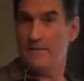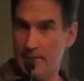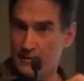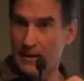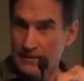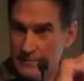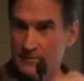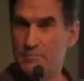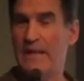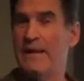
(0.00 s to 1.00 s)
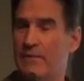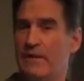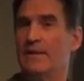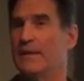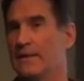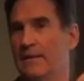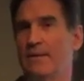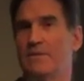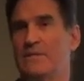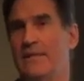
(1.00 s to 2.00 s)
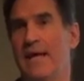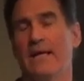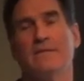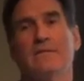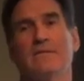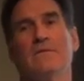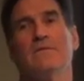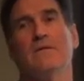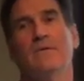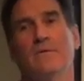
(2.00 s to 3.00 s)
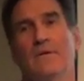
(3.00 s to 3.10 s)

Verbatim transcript: I'll, I'll play with it. You know, it's a dance. So